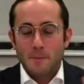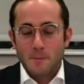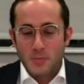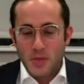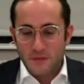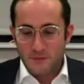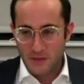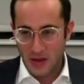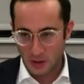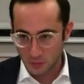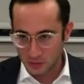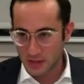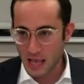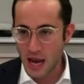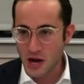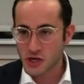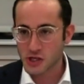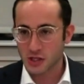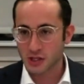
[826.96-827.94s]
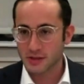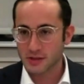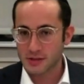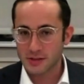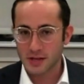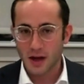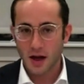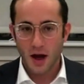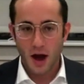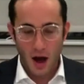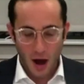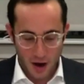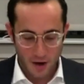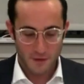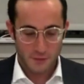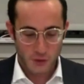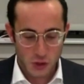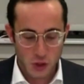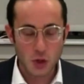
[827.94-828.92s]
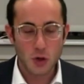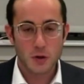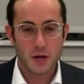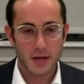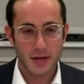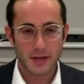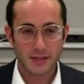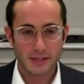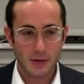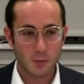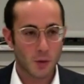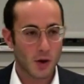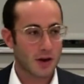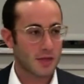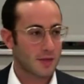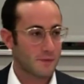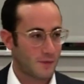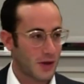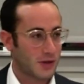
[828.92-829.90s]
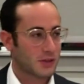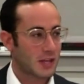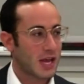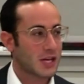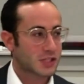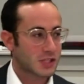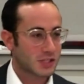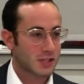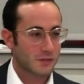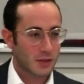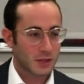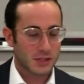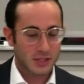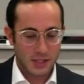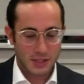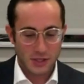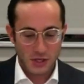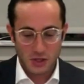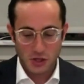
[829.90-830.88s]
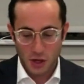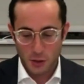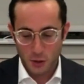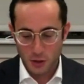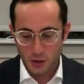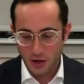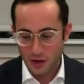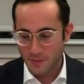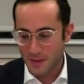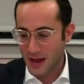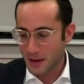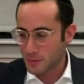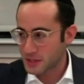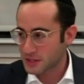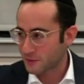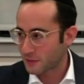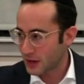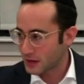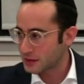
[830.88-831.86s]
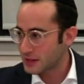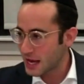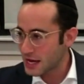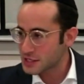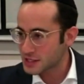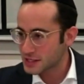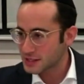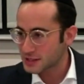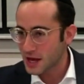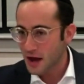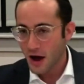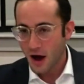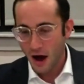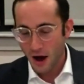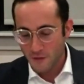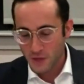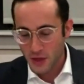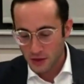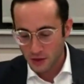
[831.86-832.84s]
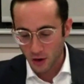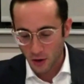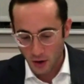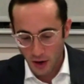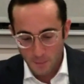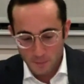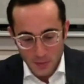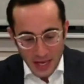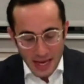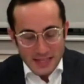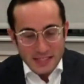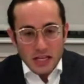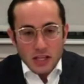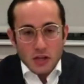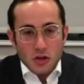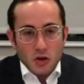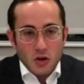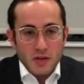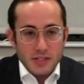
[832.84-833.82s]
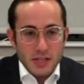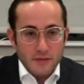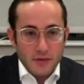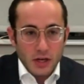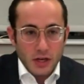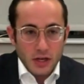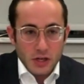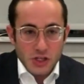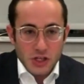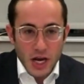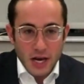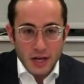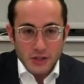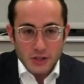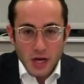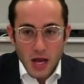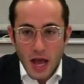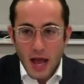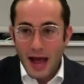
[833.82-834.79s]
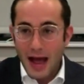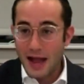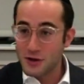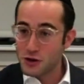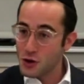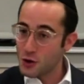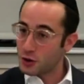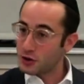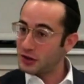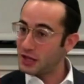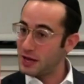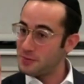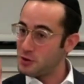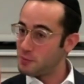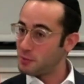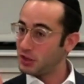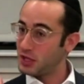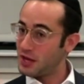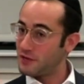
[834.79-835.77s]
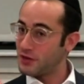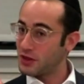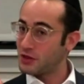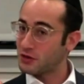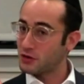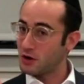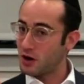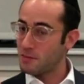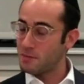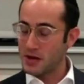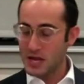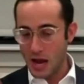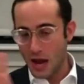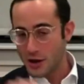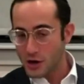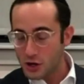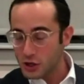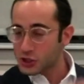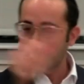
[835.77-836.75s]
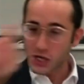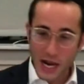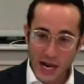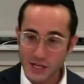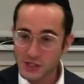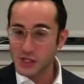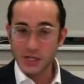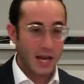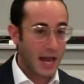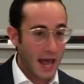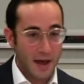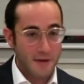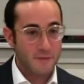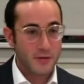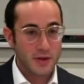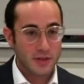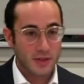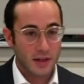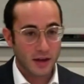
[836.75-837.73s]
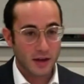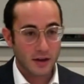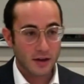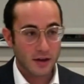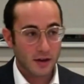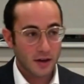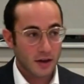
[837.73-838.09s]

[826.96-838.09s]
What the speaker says: the foundations of Judaism, one of the foundations of the 613 commandments, the foundations of the Torah, is that the Torah is never going to change. And you claim you believe in the Torah, but yet you're changing everything.